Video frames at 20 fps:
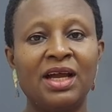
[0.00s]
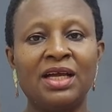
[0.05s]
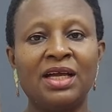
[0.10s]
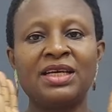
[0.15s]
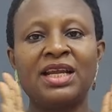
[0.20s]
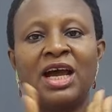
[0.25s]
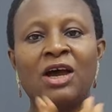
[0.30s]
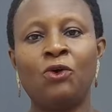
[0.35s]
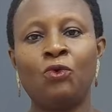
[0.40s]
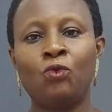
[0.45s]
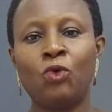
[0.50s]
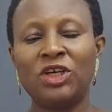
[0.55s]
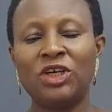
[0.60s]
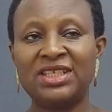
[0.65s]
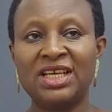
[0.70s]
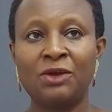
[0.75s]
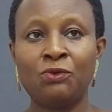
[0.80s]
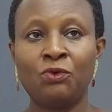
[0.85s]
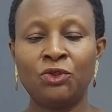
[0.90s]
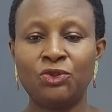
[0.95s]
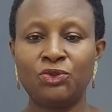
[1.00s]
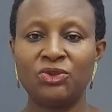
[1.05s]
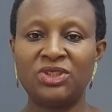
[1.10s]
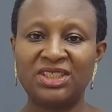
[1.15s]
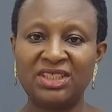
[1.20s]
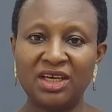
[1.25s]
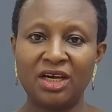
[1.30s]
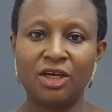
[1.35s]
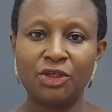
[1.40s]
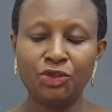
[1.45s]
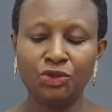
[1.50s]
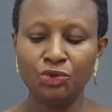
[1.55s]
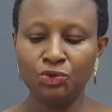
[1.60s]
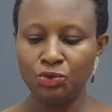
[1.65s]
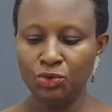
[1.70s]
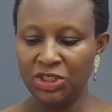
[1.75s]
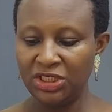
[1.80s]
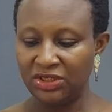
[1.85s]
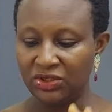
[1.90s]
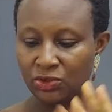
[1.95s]
Now, what I want to tell
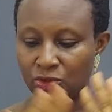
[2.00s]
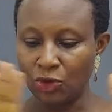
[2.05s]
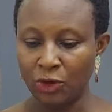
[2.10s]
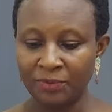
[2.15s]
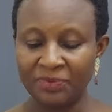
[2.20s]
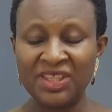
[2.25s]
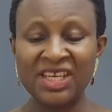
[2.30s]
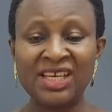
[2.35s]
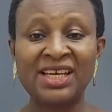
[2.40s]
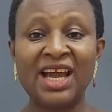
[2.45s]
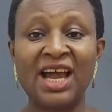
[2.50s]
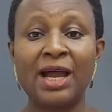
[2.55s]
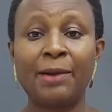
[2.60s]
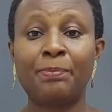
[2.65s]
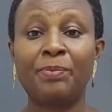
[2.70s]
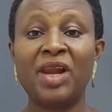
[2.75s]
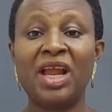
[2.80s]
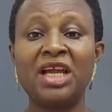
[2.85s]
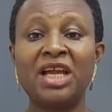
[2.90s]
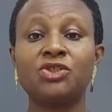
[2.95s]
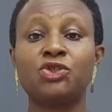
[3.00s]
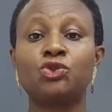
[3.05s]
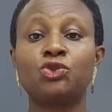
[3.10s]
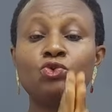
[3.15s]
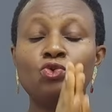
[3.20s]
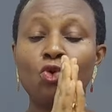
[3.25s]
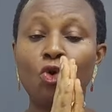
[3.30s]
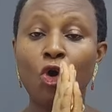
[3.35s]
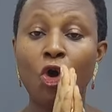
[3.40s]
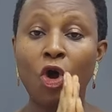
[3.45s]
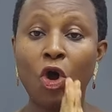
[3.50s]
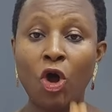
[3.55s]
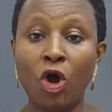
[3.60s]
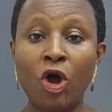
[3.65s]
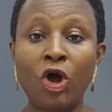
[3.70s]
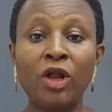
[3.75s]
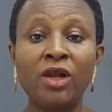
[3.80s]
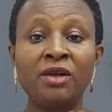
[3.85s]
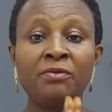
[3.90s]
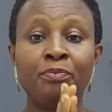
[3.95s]
you is something that applies to
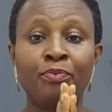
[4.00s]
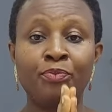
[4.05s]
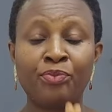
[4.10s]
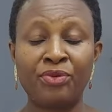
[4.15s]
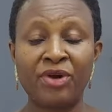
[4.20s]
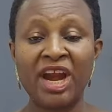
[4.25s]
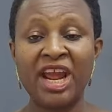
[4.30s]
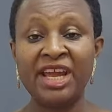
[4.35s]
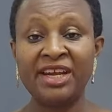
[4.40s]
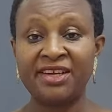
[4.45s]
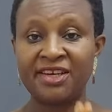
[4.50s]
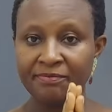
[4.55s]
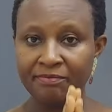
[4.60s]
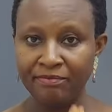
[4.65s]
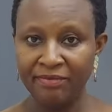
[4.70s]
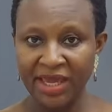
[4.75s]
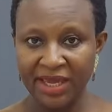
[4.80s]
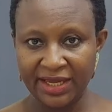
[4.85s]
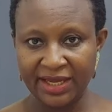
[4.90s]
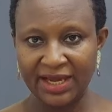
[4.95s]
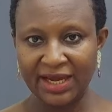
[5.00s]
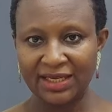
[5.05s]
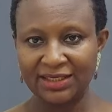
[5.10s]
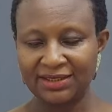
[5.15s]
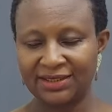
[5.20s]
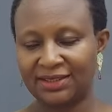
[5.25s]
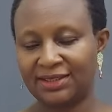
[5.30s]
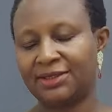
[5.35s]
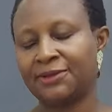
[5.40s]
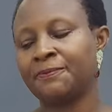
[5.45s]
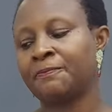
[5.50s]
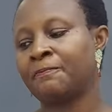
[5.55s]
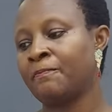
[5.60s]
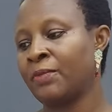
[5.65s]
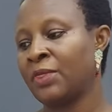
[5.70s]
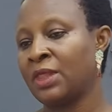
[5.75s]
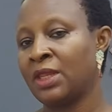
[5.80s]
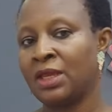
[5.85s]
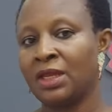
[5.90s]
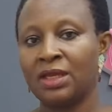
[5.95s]
all bread makers.
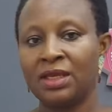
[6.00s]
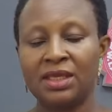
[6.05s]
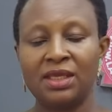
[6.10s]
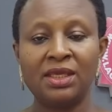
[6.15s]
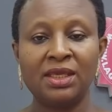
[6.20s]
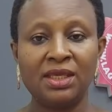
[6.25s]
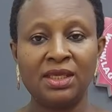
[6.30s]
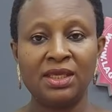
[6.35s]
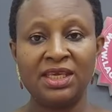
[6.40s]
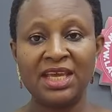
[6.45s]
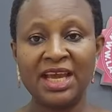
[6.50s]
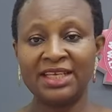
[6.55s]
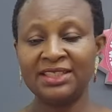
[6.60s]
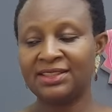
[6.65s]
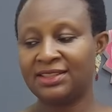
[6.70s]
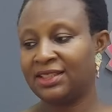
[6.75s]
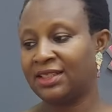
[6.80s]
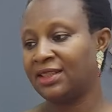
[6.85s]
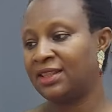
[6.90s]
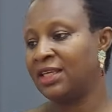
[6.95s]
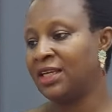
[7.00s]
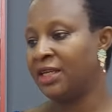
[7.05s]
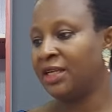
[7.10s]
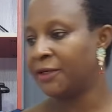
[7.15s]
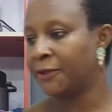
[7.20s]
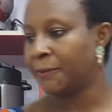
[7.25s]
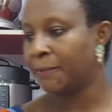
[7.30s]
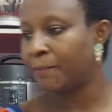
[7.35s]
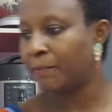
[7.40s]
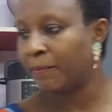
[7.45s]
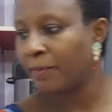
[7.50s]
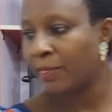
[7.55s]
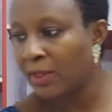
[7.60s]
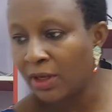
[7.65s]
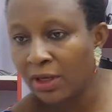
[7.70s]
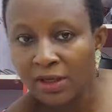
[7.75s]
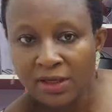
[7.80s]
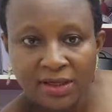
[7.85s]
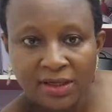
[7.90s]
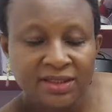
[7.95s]
Here's the thing.
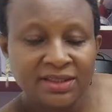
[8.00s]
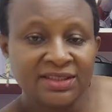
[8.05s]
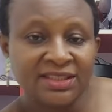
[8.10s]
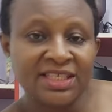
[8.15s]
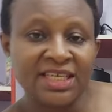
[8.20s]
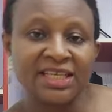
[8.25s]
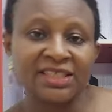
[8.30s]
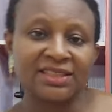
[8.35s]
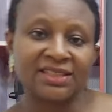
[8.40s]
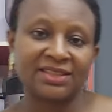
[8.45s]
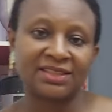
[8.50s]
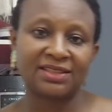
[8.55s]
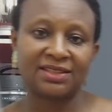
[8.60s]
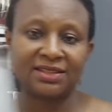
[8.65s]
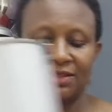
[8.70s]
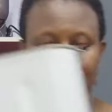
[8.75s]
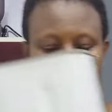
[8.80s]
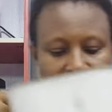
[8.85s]
This